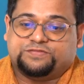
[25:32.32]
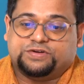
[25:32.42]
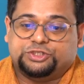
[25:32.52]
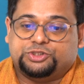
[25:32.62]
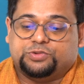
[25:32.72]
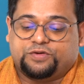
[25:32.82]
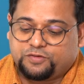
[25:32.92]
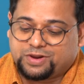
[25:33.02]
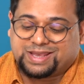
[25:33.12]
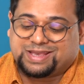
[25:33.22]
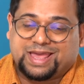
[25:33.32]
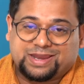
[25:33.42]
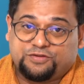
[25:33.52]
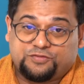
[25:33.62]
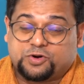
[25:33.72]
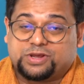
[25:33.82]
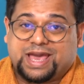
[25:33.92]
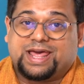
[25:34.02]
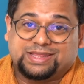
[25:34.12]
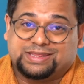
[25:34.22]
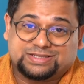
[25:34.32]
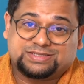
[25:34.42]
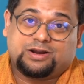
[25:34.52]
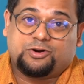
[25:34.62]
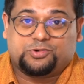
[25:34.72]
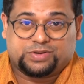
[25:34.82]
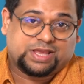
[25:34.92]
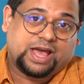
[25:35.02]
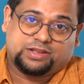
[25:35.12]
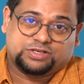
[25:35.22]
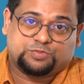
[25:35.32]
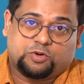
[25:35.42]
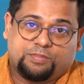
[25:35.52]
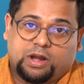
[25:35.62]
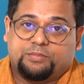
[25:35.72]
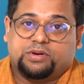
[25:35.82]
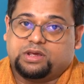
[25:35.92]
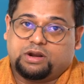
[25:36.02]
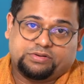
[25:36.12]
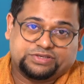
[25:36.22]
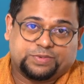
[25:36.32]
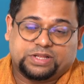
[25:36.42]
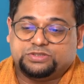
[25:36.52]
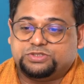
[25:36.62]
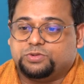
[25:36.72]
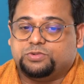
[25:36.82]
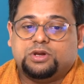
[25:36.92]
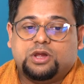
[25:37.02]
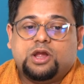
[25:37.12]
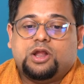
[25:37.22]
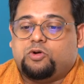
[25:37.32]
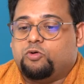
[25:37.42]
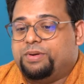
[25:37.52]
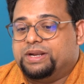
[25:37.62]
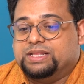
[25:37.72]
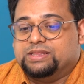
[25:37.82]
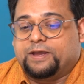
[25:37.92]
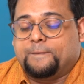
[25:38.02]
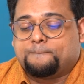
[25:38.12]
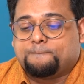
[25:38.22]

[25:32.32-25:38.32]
of an issue. If you get, if you're going to carry this around, you can carry a small power brick around as well. So no big deal there.